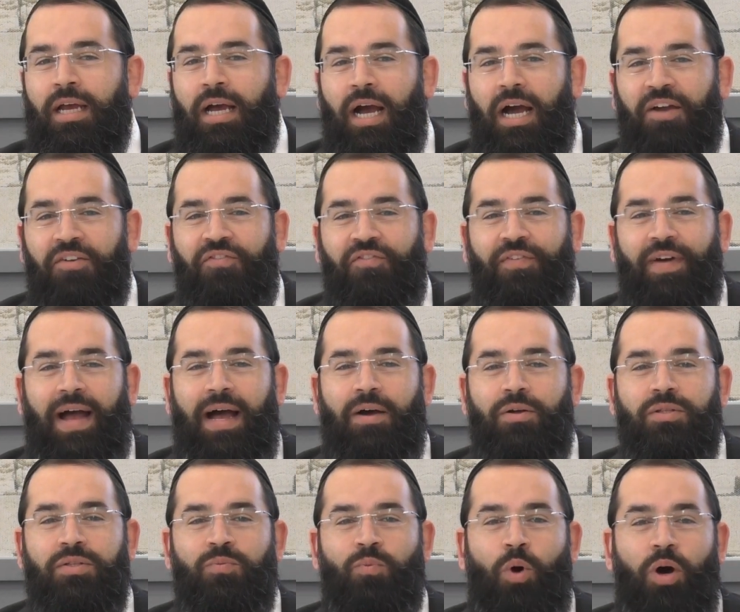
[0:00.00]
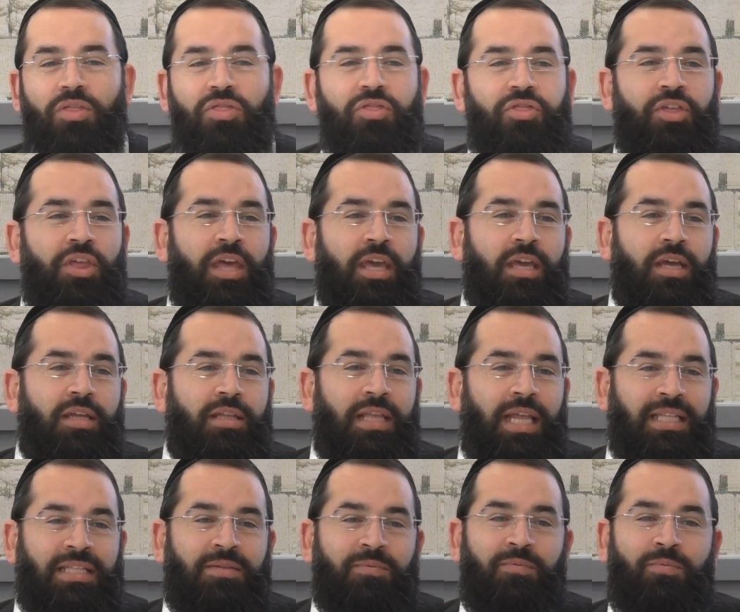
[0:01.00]
I found one thing
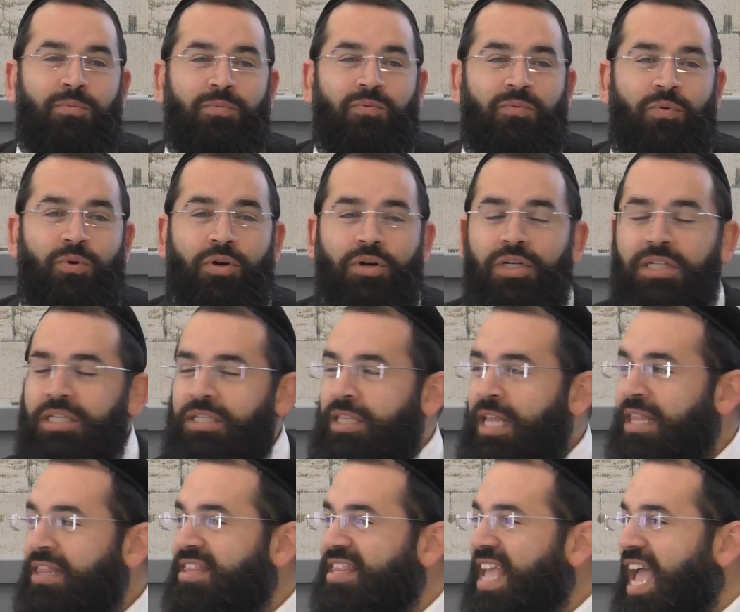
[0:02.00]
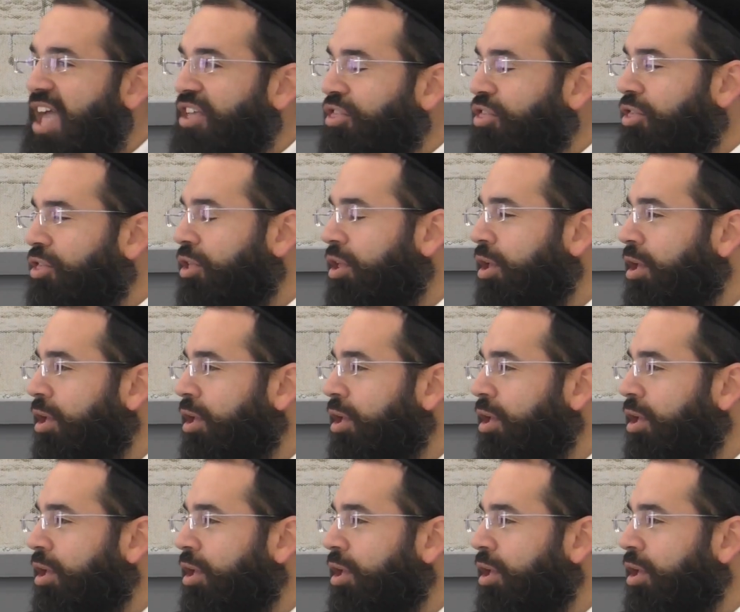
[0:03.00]
that's worse than death.